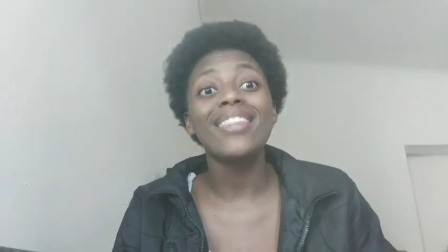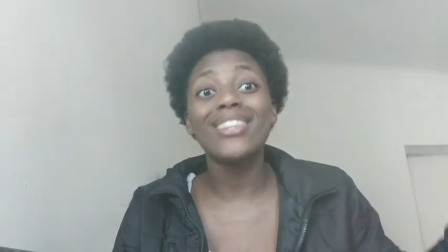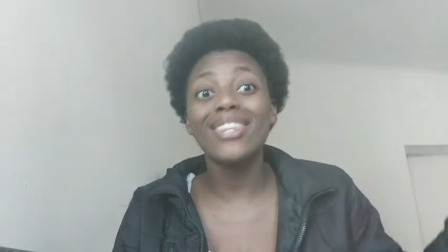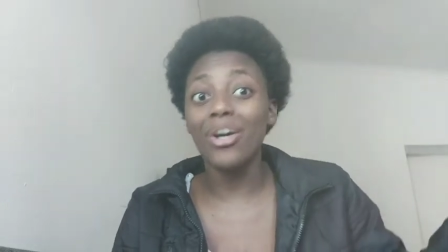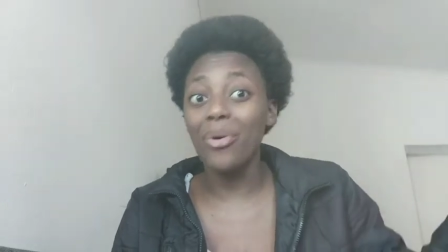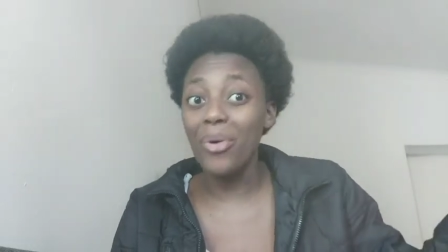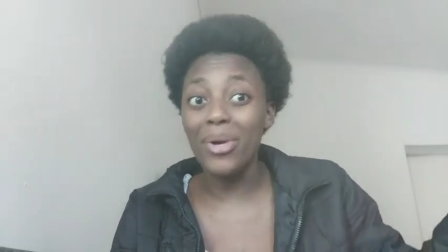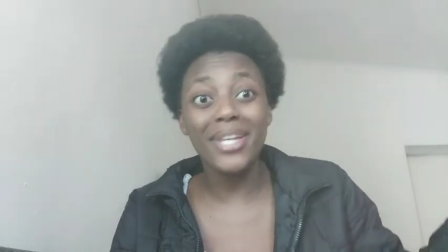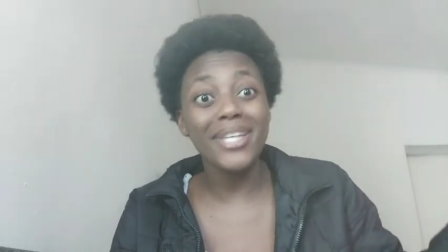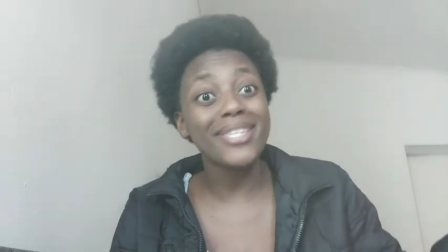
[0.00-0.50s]

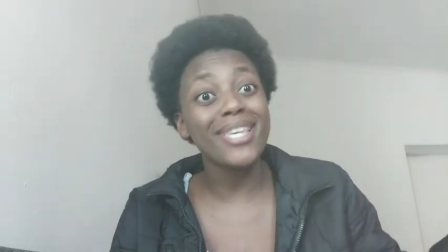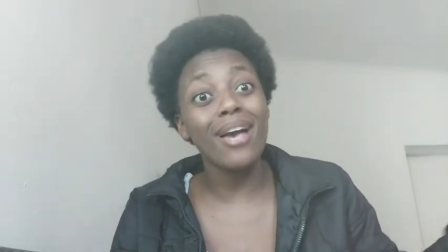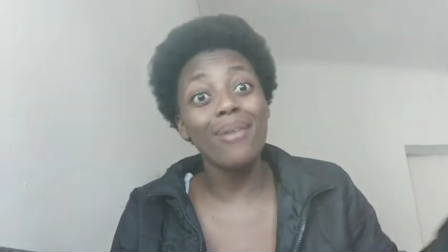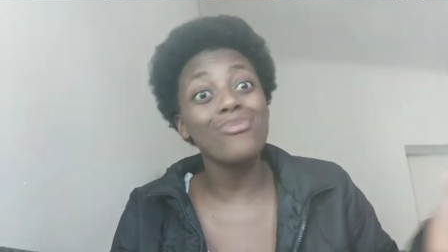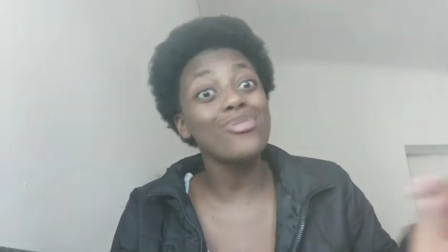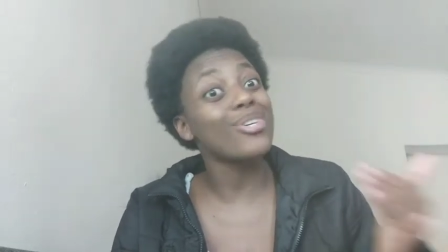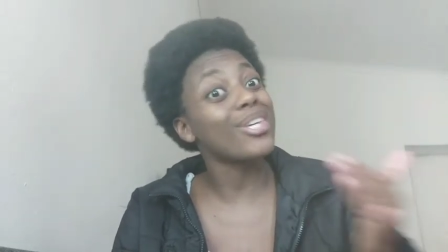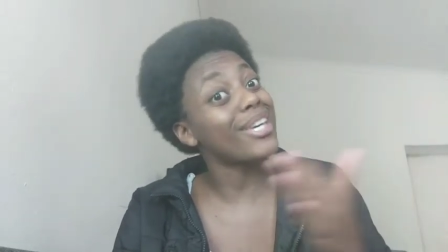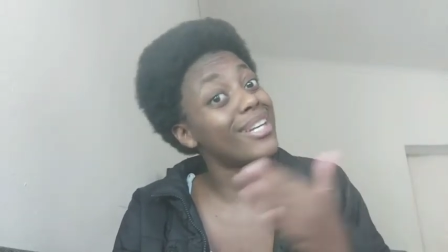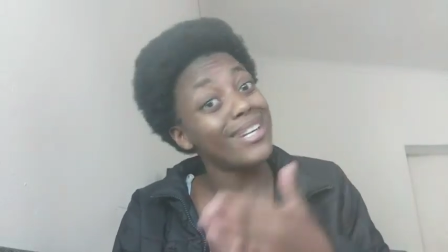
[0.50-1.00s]
the only
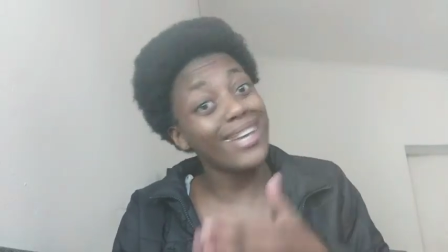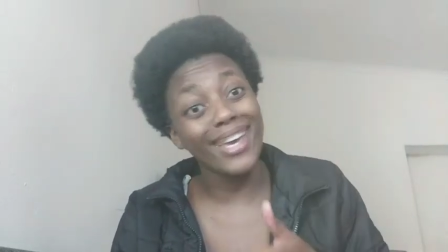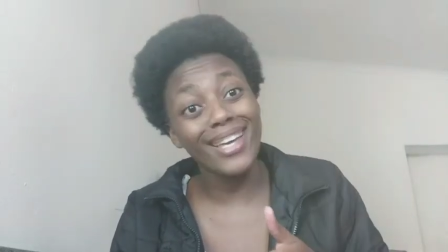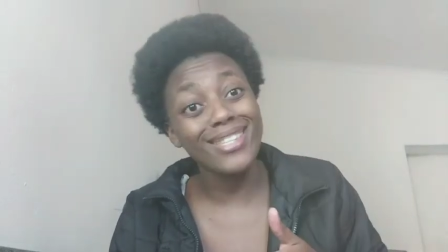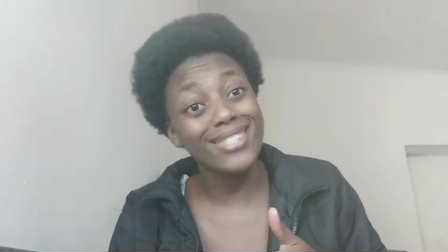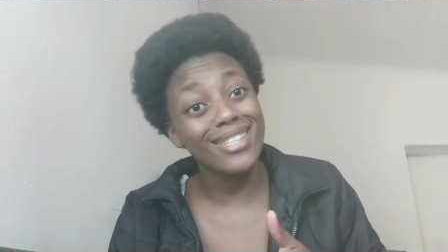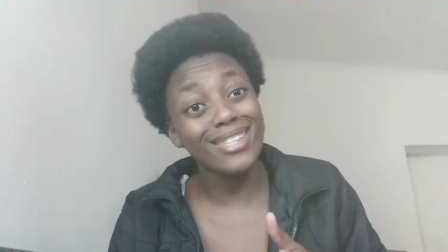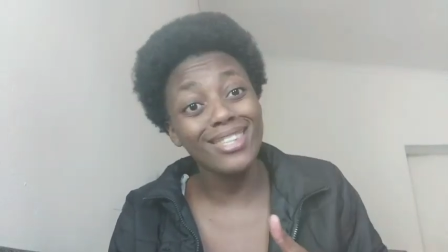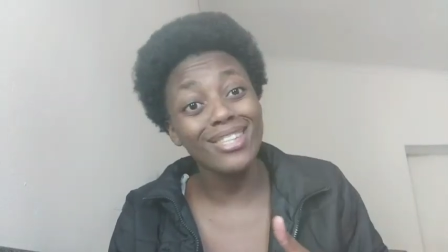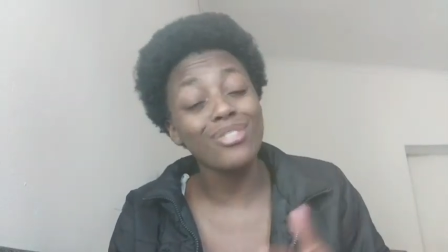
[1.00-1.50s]
time you can
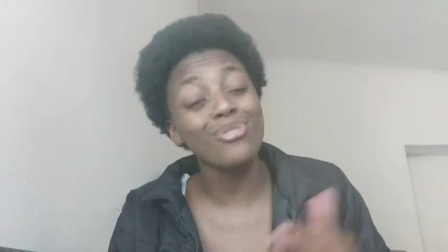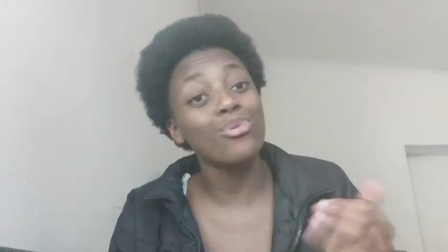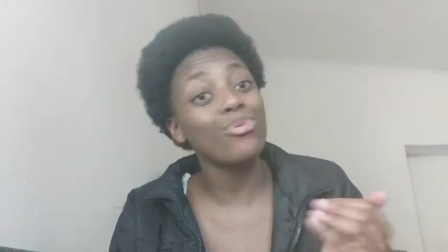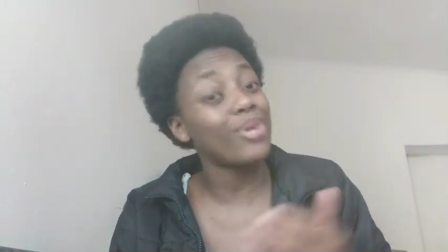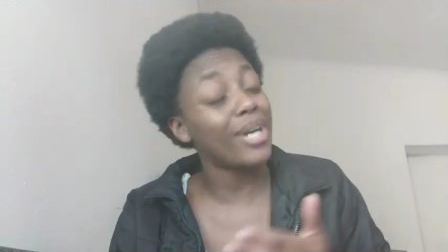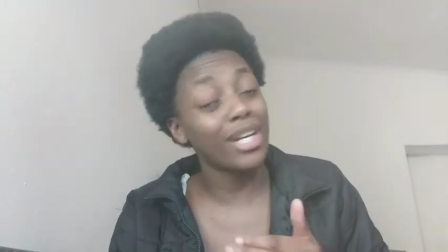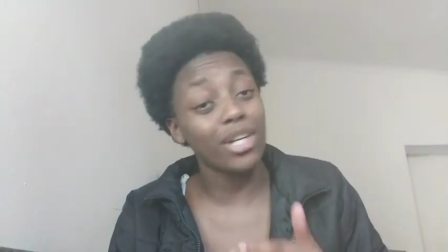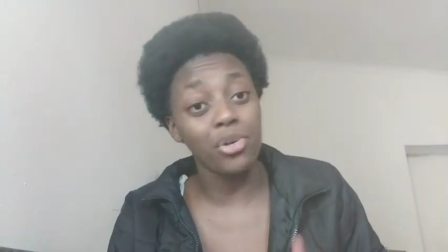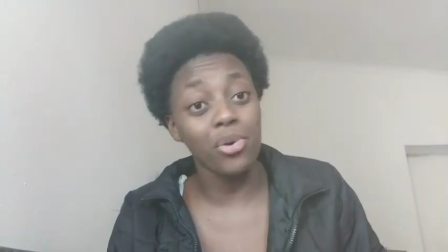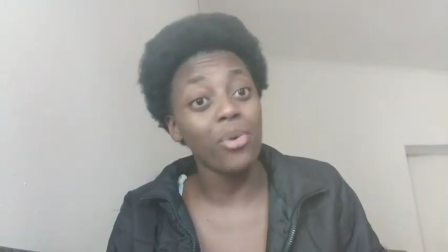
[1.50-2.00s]
exit the
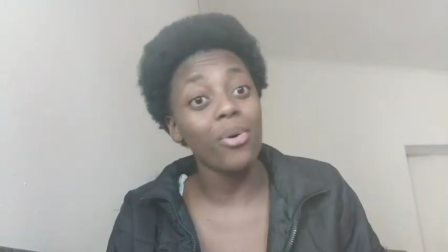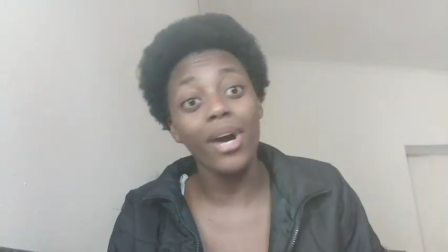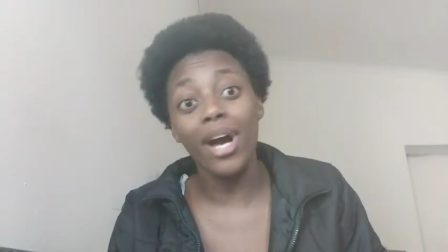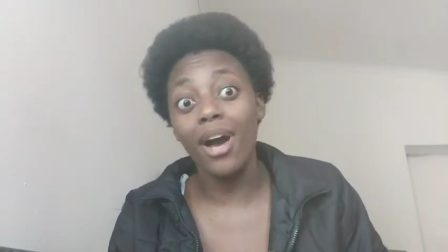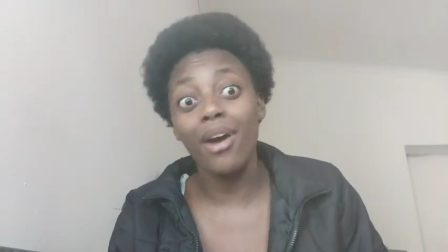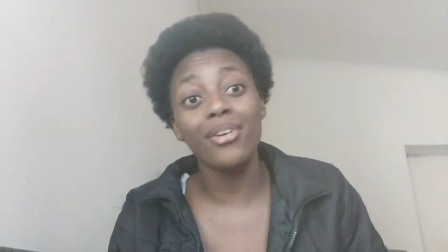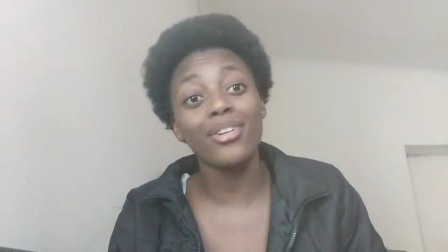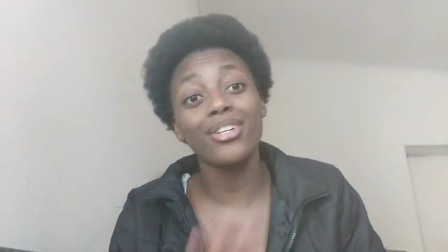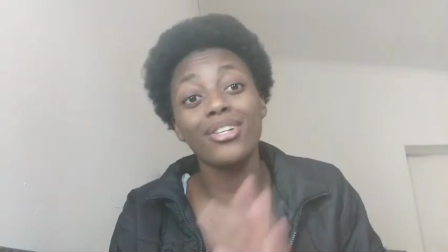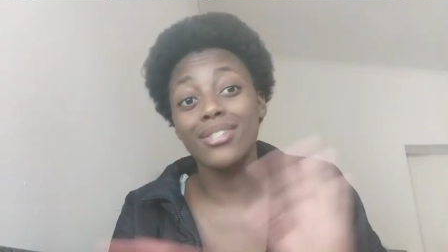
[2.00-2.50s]
school and go
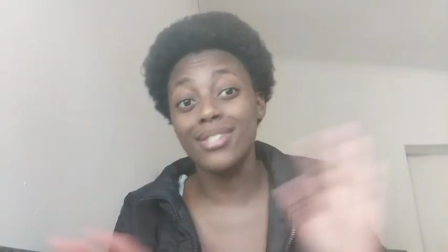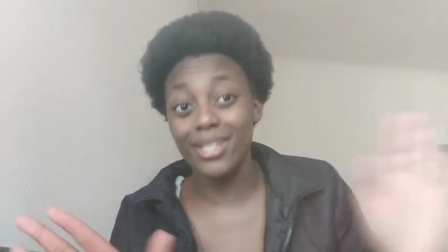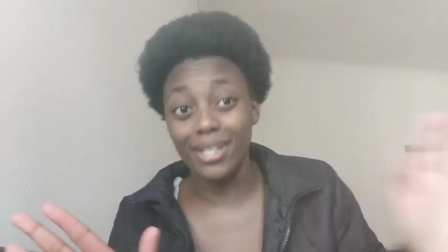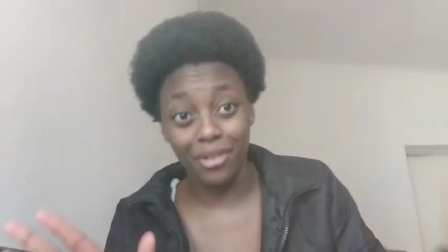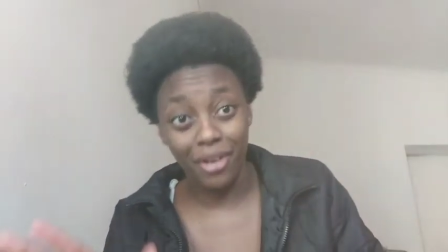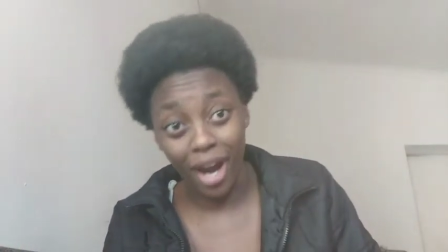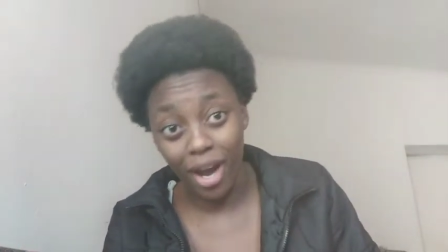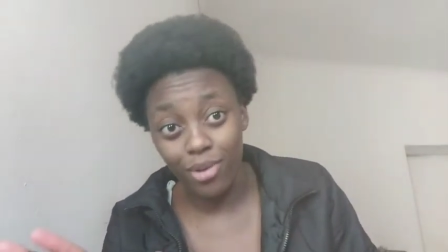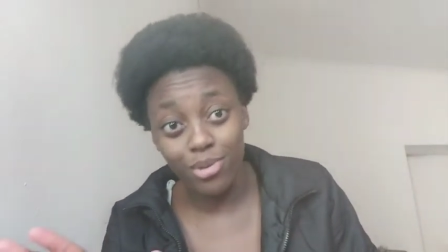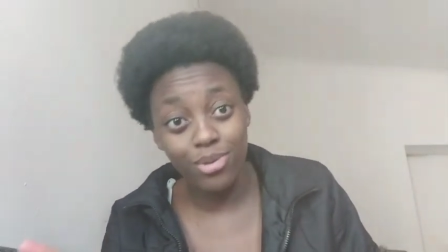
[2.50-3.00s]
out is
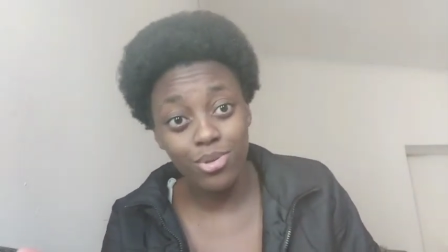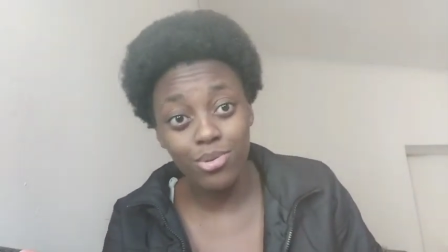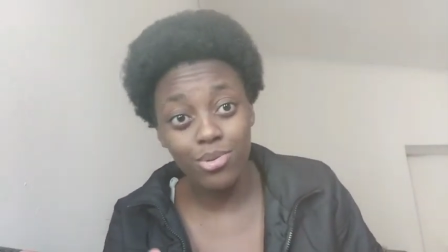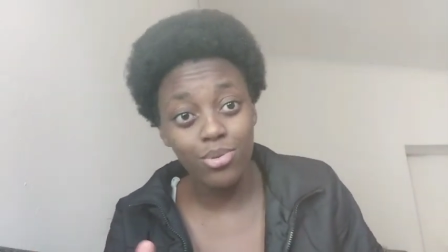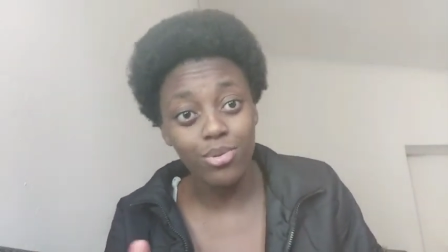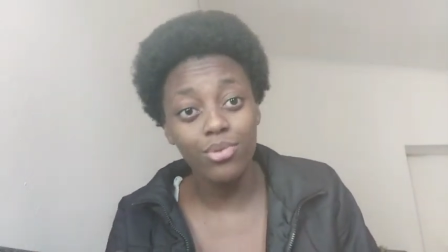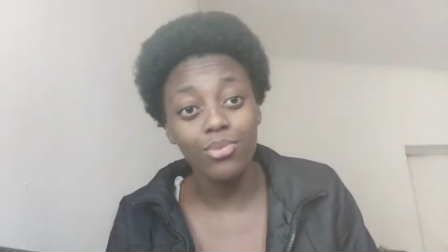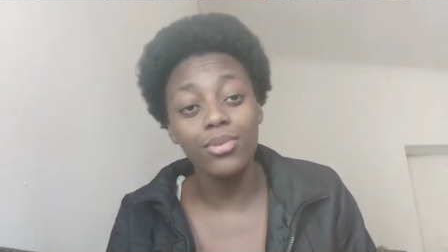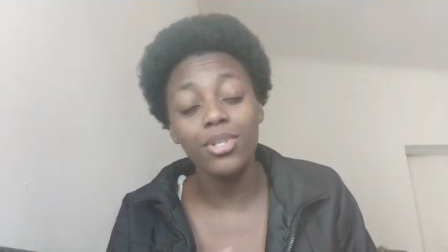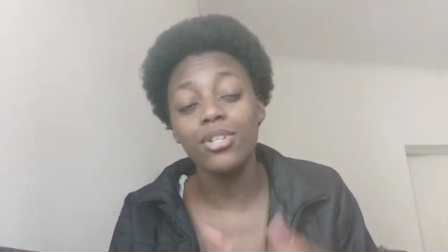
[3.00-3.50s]
around
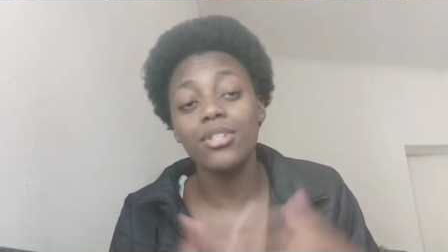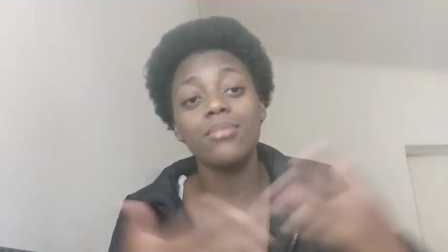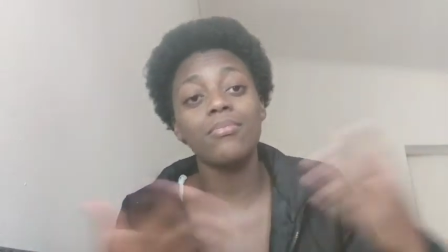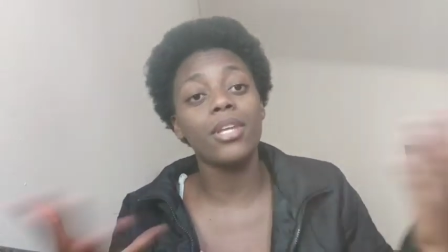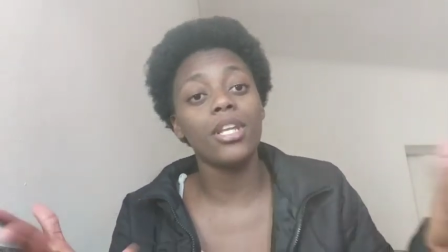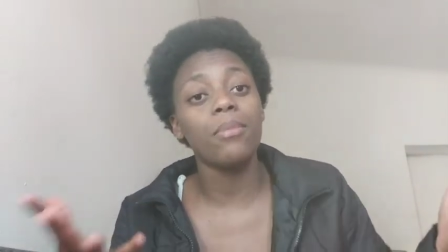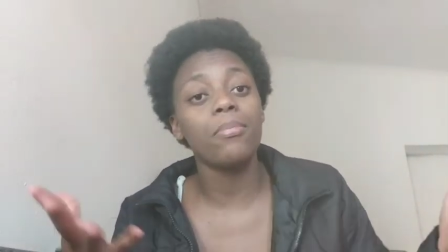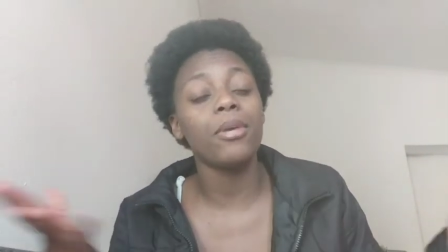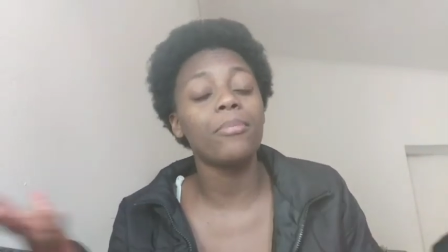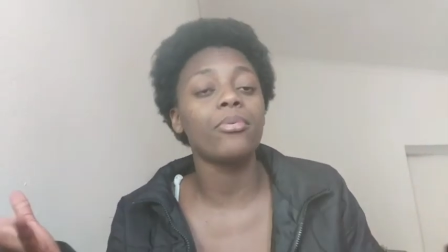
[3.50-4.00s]
2, because
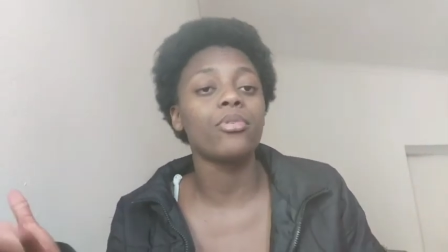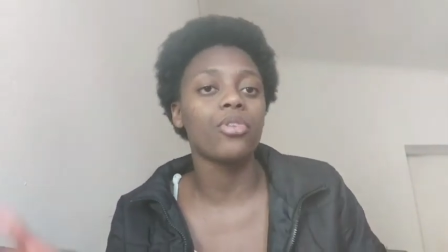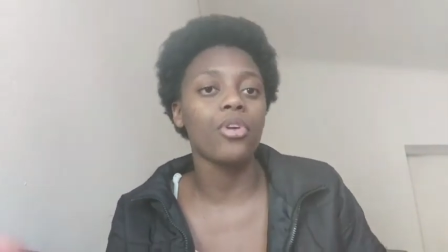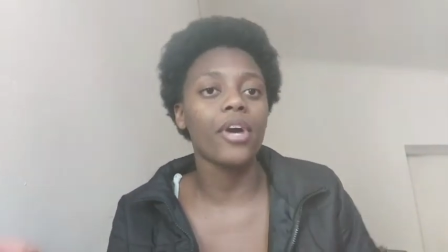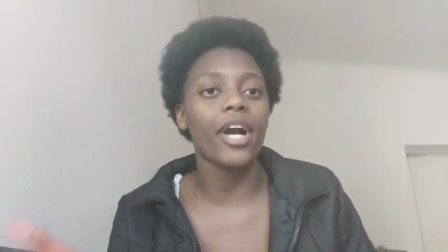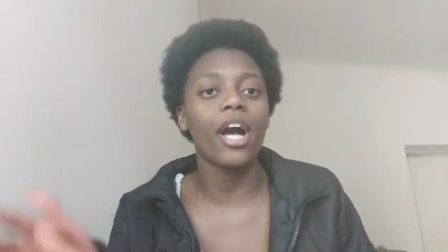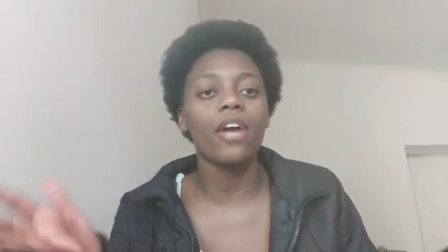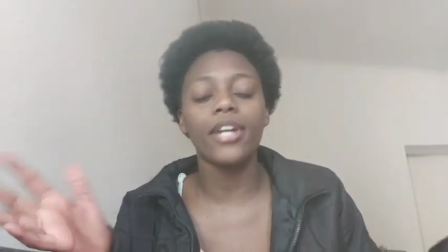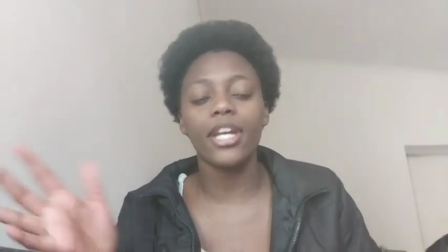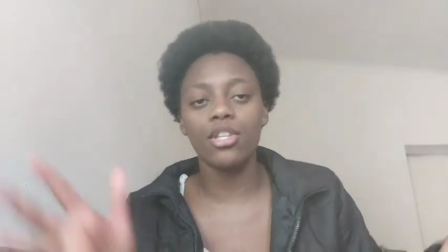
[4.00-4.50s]
many people
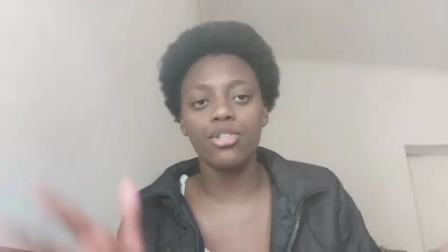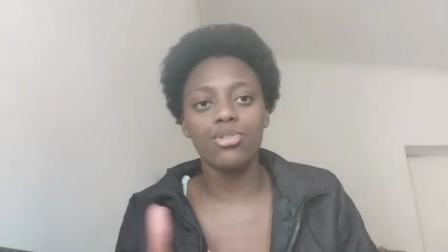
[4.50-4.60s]
knock out at